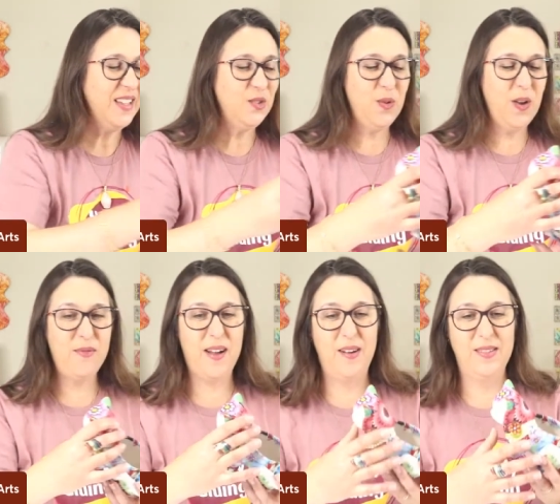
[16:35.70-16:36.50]
So I
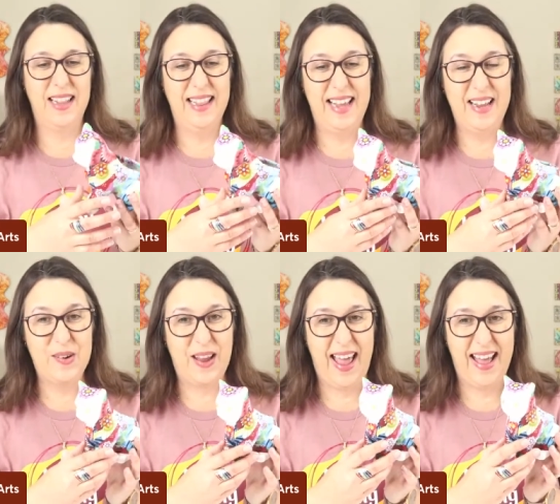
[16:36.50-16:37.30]
found a
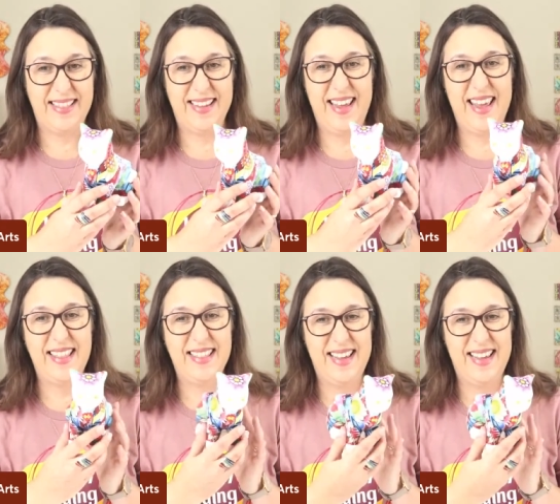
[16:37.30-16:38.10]
little cat
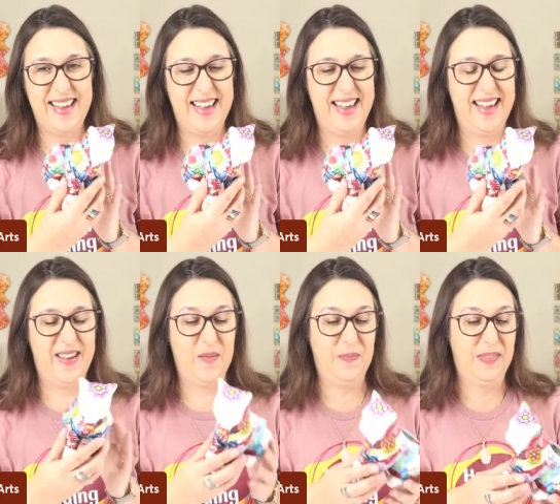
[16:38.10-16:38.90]
in
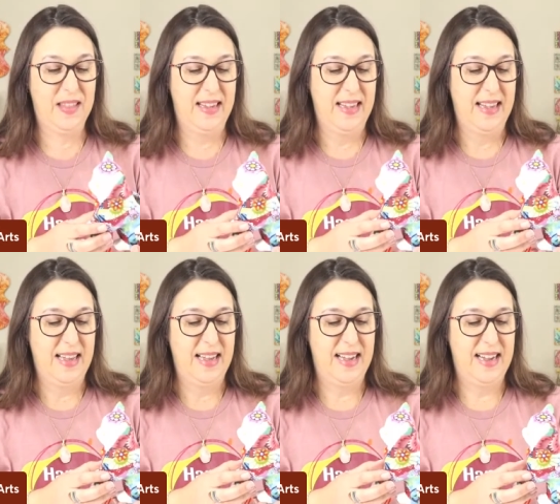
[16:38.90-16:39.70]
the
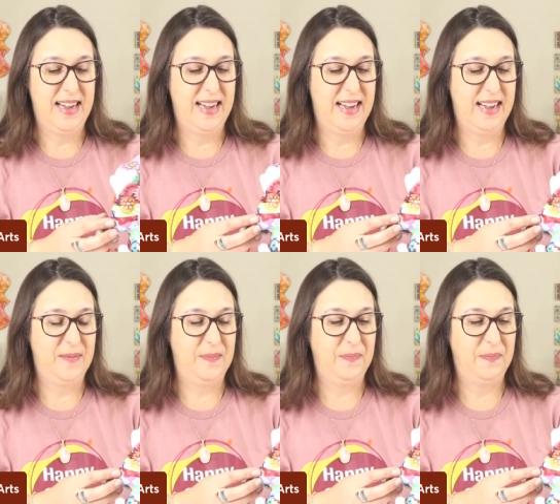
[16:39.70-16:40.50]

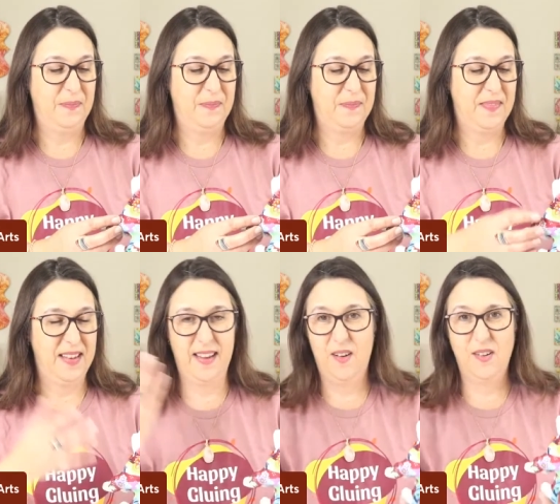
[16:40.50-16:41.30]
um,
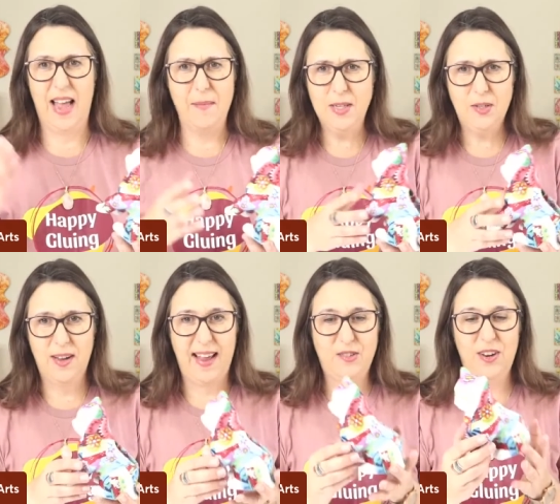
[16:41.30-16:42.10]
on
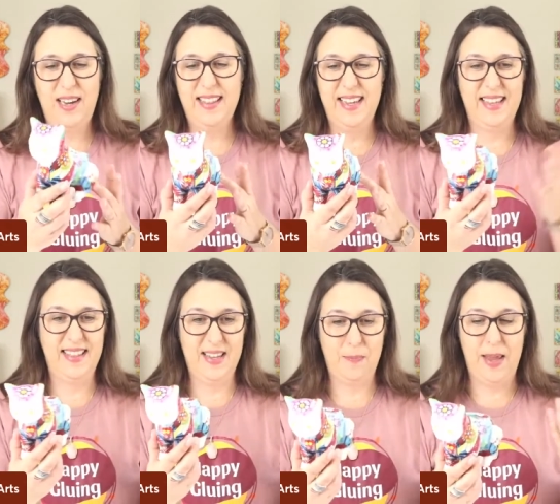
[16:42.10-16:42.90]
Amazon. Actually, the
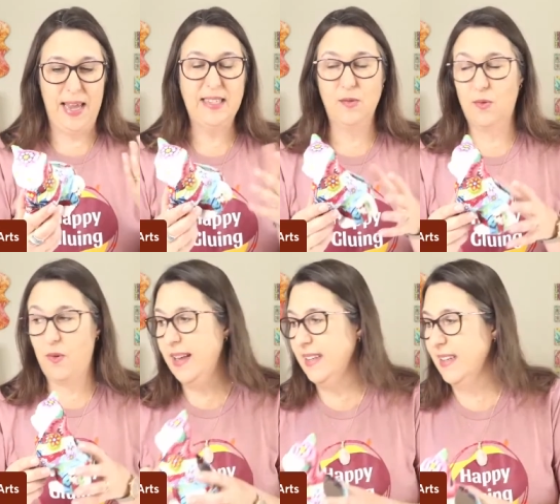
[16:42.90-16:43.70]
the piece
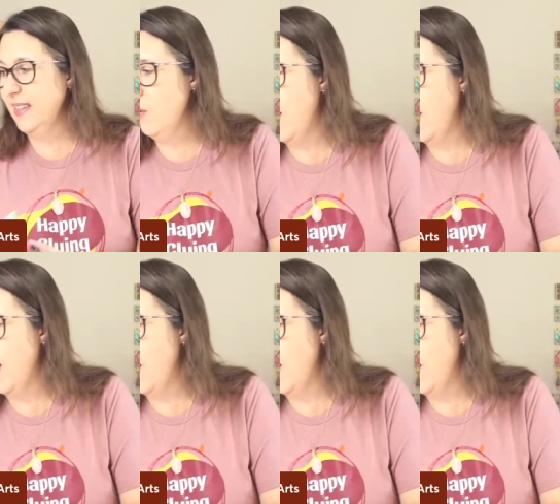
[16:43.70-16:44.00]
right, the, the